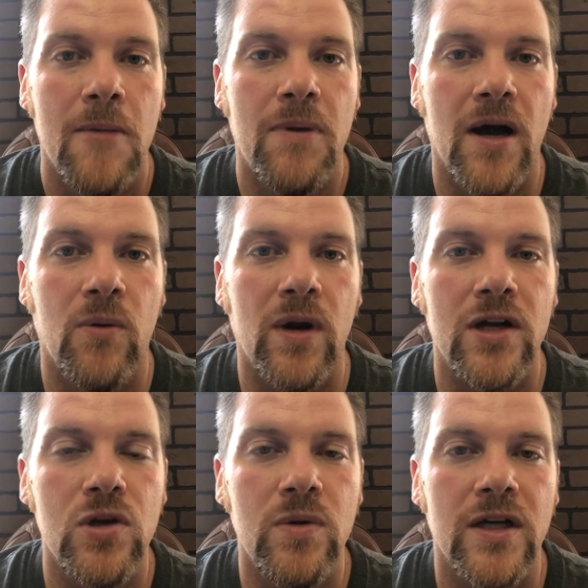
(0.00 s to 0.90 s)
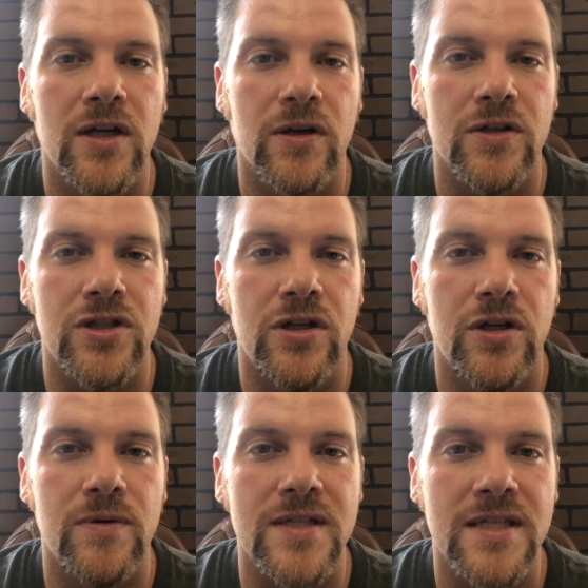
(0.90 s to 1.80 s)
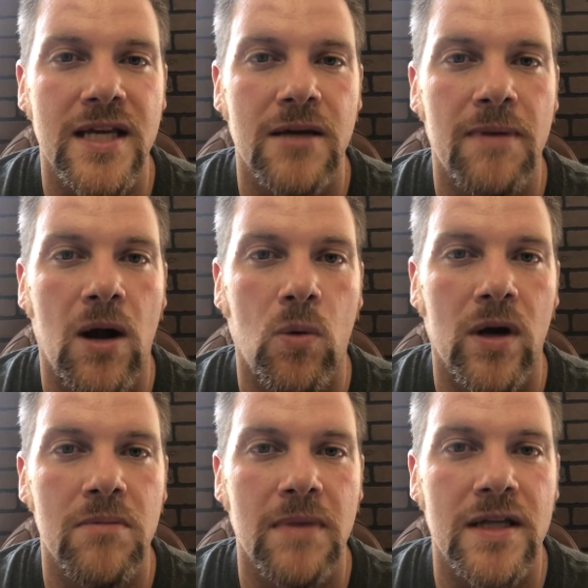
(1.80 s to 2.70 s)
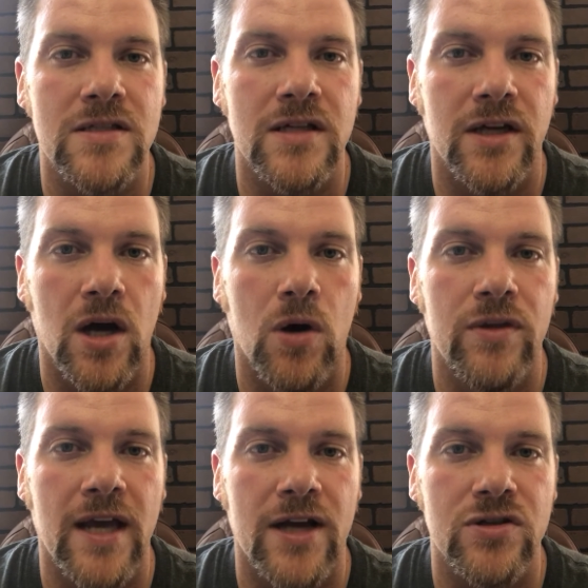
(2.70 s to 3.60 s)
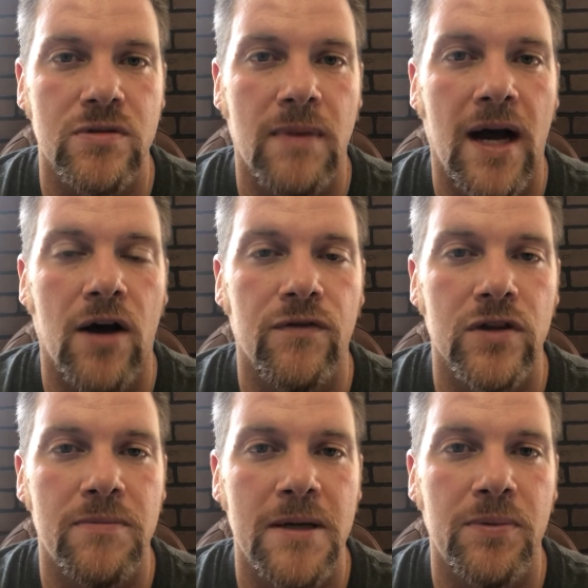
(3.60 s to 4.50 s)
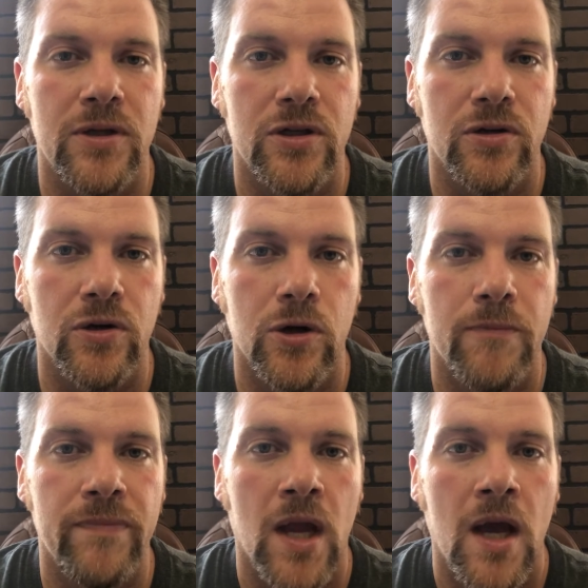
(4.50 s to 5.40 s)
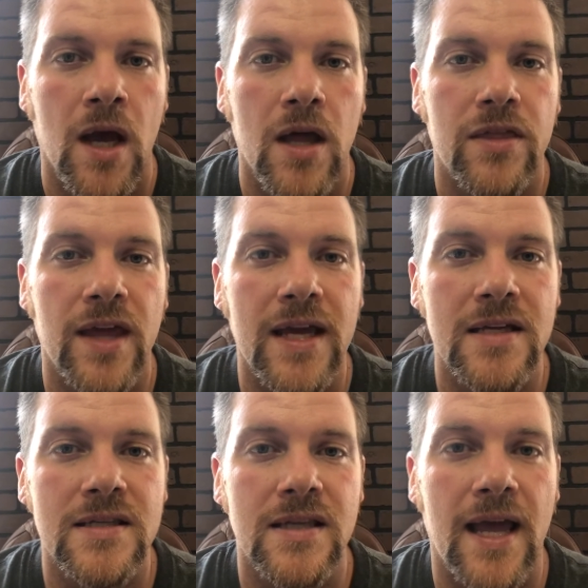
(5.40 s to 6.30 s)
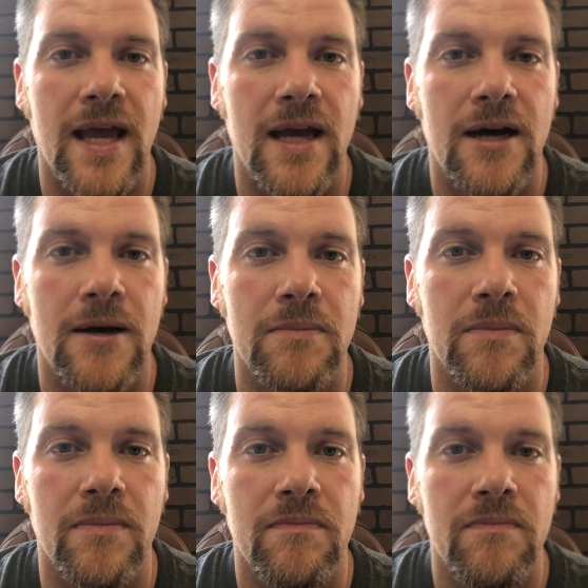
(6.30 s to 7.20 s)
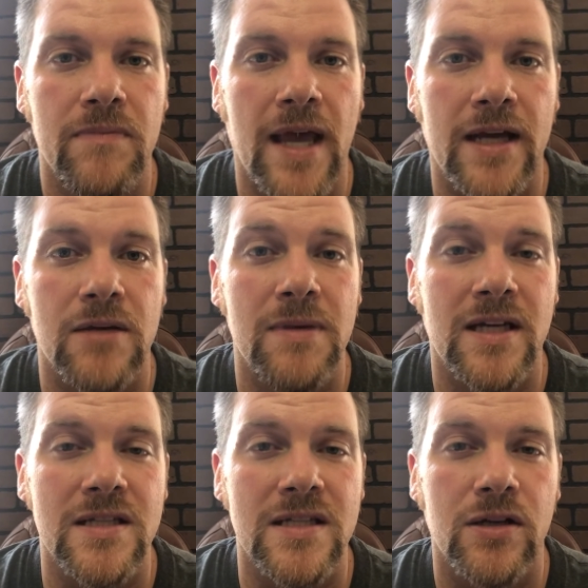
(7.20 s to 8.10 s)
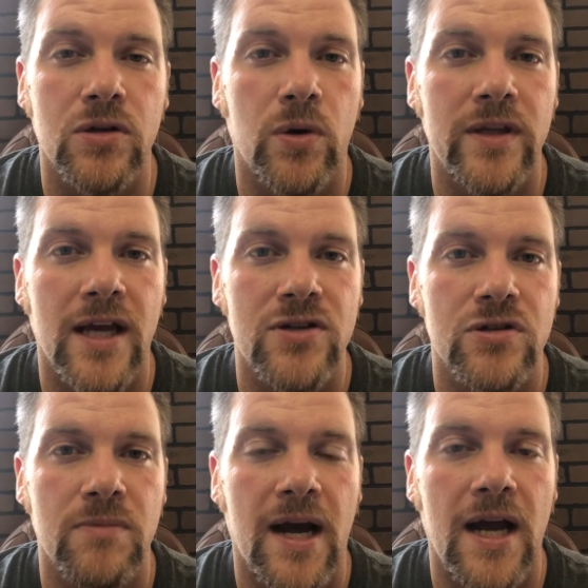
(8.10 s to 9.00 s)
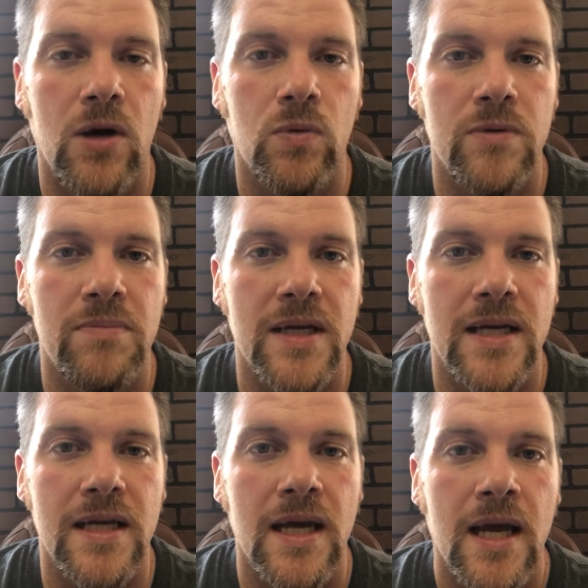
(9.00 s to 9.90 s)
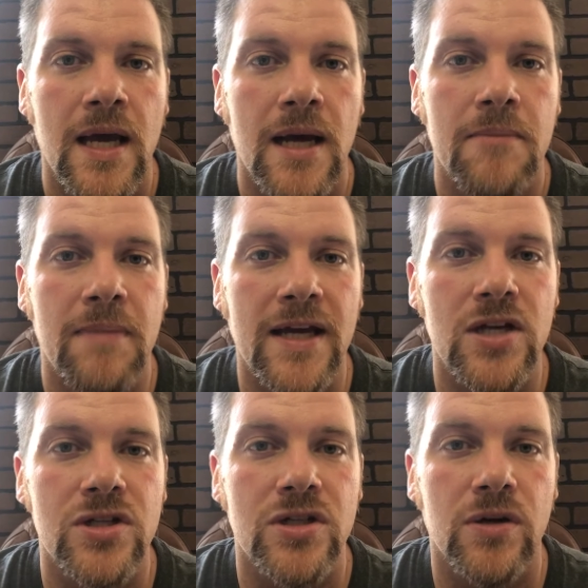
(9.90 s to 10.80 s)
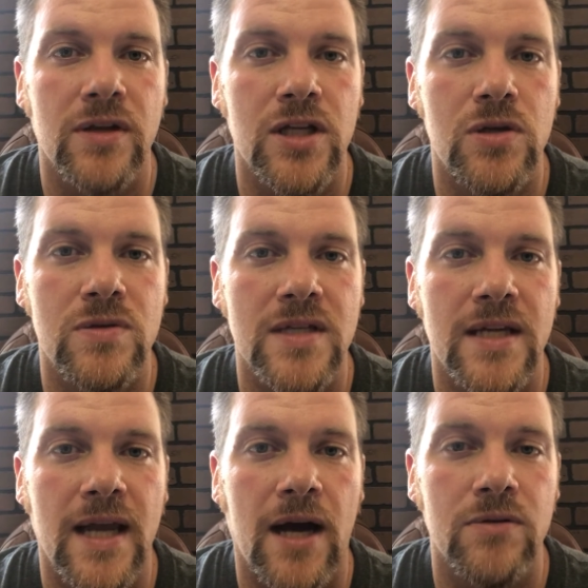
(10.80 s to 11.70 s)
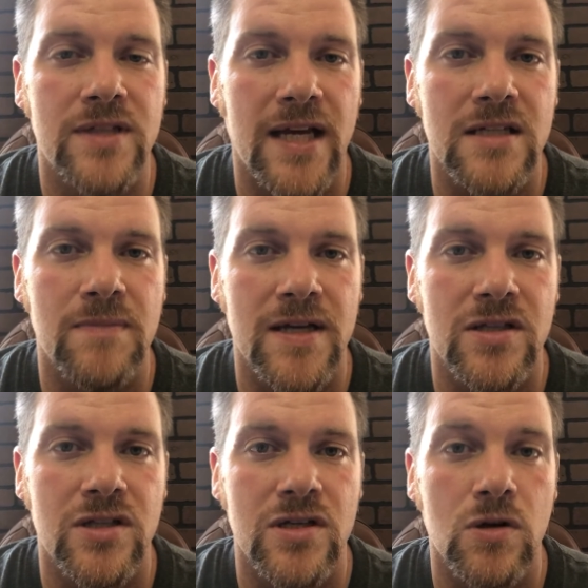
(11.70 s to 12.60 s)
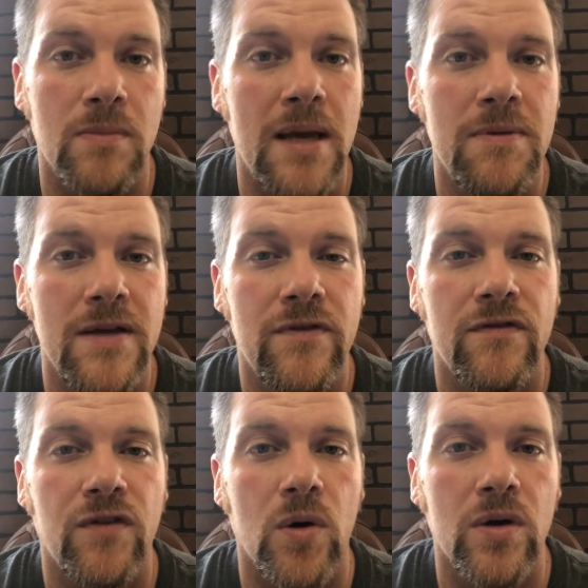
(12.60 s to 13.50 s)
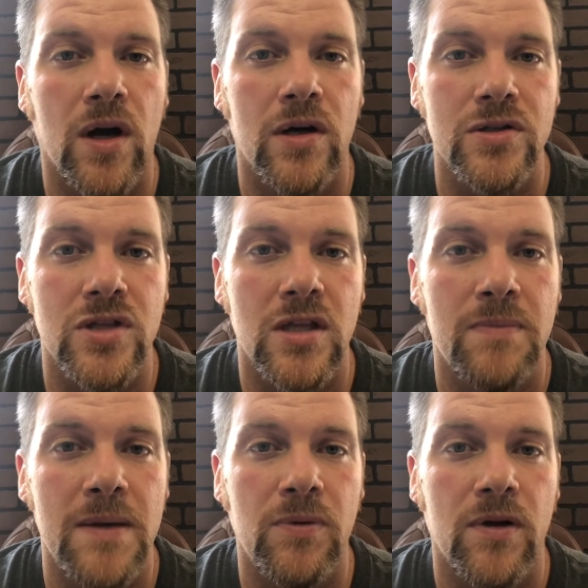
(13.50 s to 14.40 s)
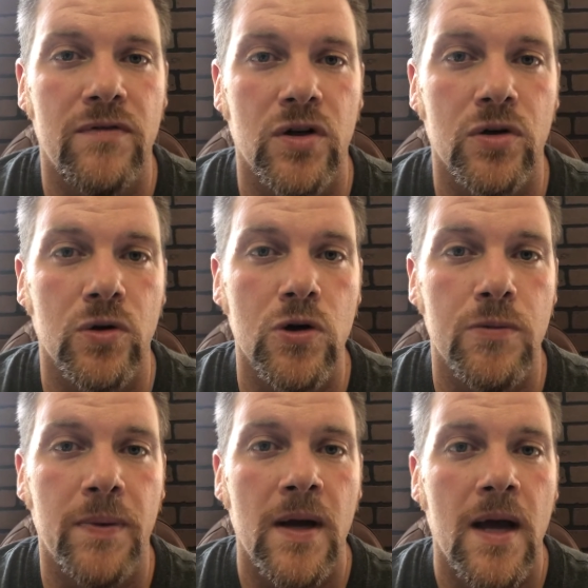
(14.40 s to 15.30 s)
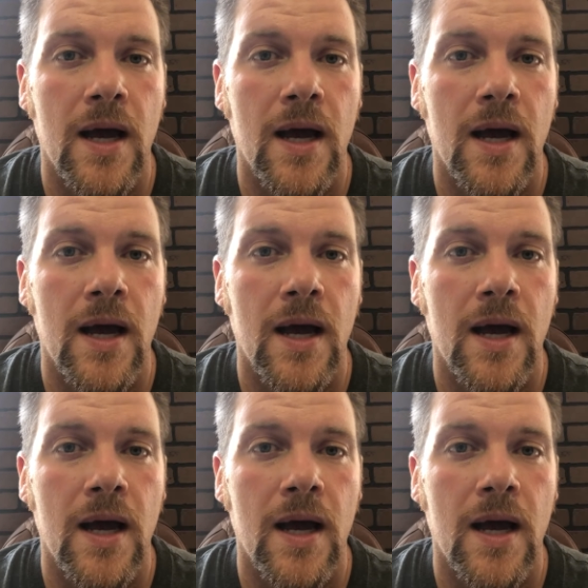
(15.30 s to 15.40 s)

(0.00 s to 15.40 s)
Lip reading: But what I do want to encourage you to do is think about what it means to go the extra mile for the people in your group. Things that could be considered going the extra mile would be making sure that you send out text messages or maybe even phone calls to the people of your group